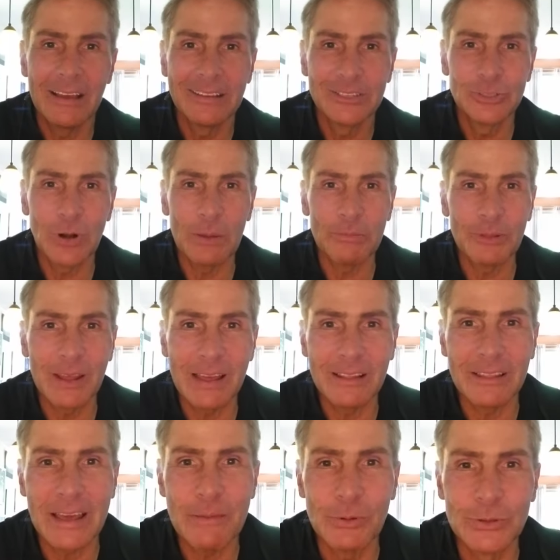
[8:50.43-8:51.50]
Trump
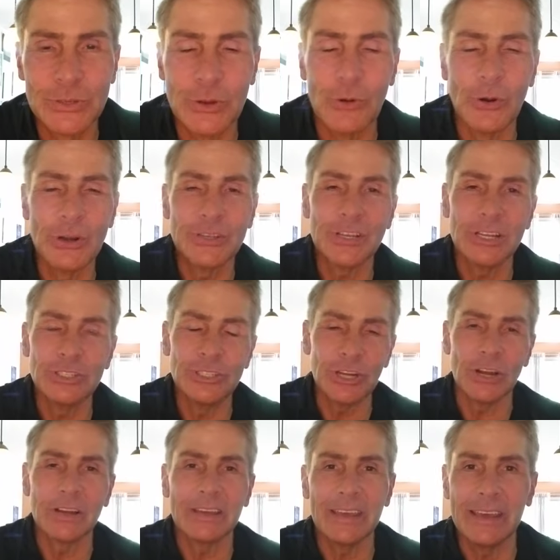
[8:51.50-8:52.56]
labels the horse a
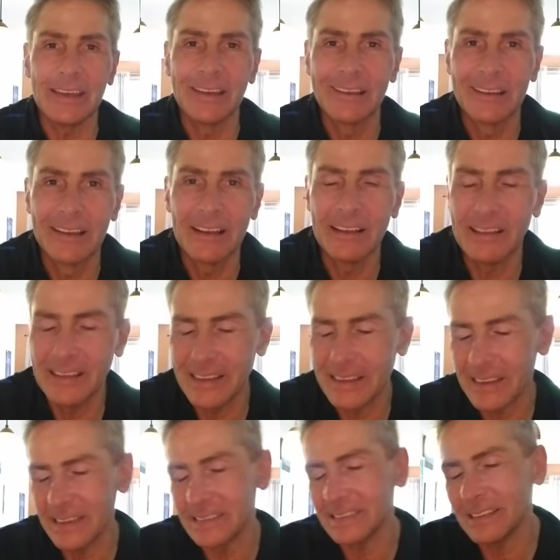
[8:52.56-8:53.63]
junkie. Like
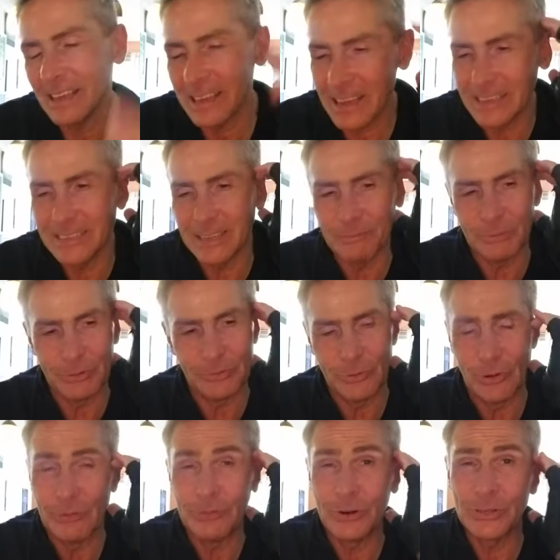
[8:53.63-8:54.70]
I said
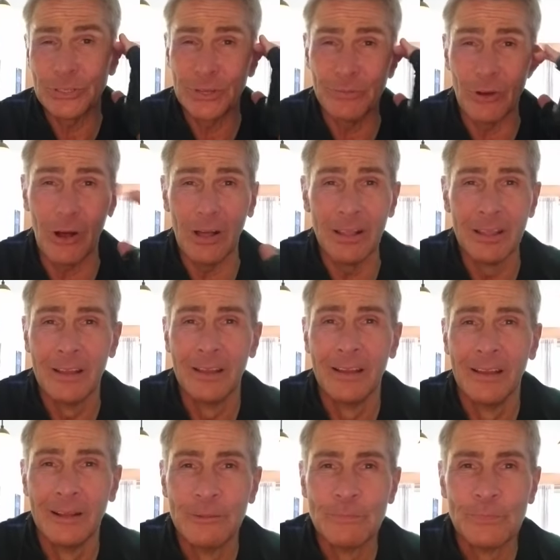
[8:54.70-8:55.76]
before, first of all,
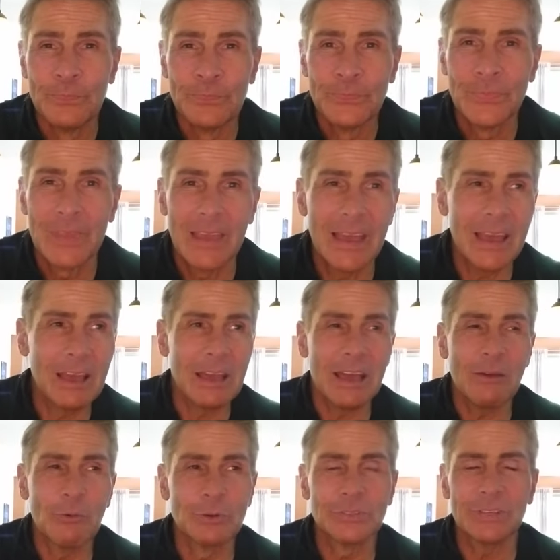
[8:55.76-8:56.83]

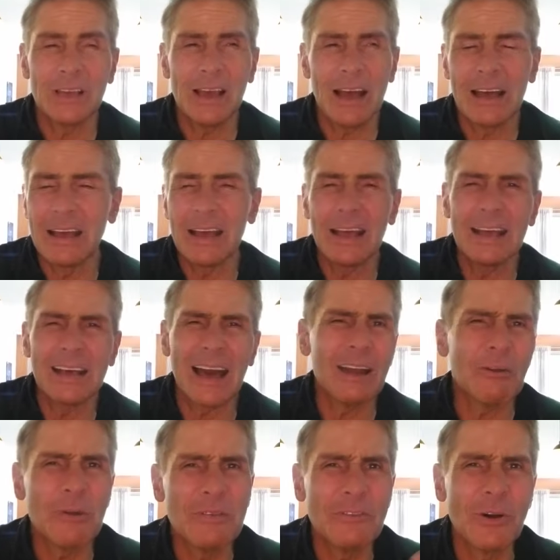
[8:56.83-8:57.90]
I
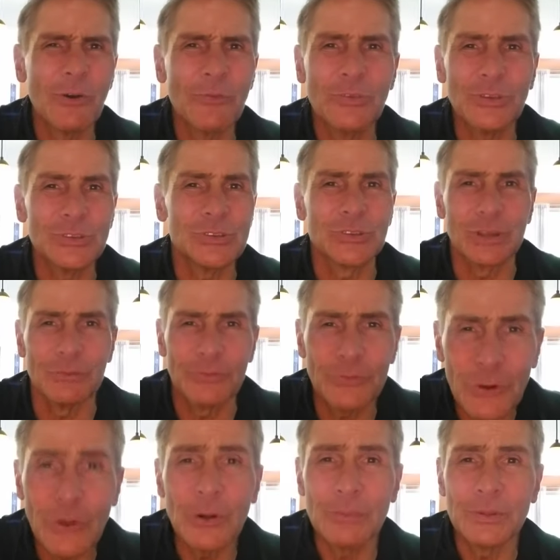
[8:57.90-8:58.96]
don't even know if this is
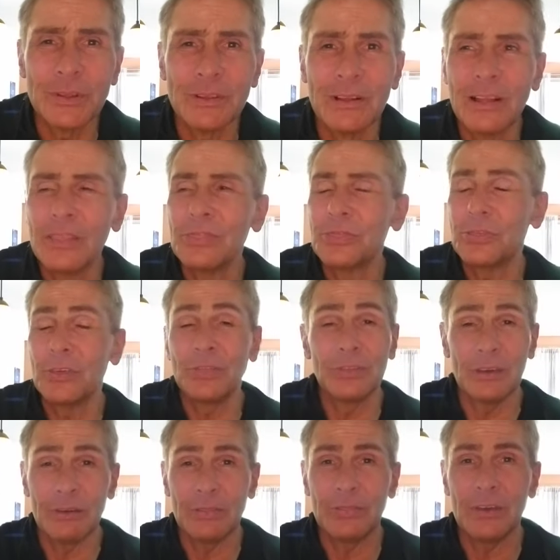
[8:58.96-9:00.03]
confirmed.
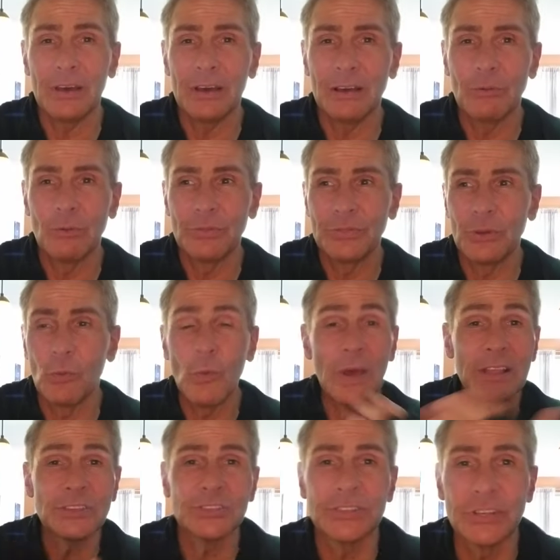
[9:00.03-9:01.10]
The
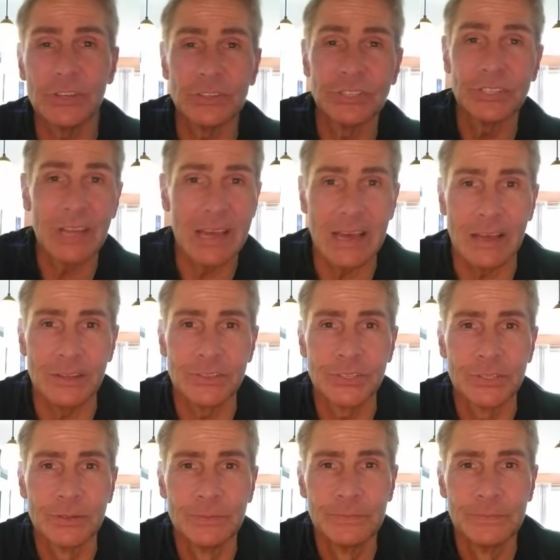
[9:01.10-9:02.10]
win still stands.